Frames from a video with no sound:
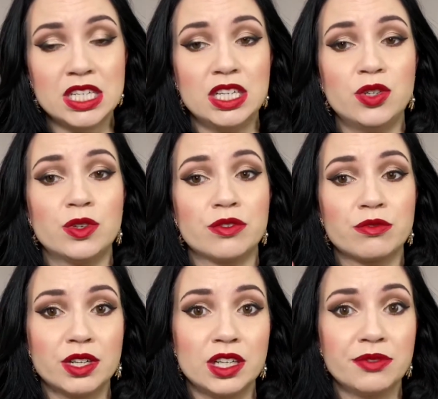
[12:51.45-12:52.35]
you can
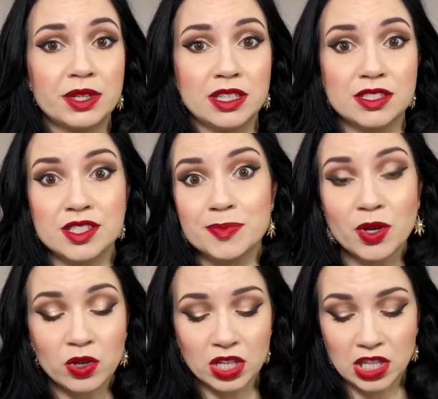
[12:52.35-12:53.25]
really, really
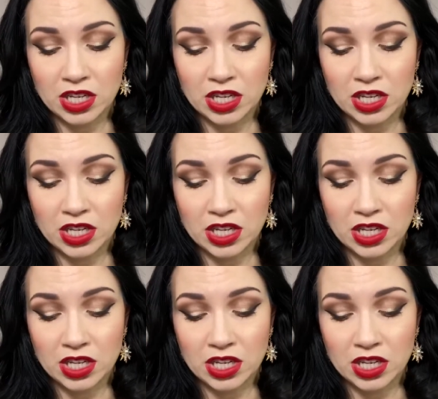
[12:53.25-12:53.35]
smoke a look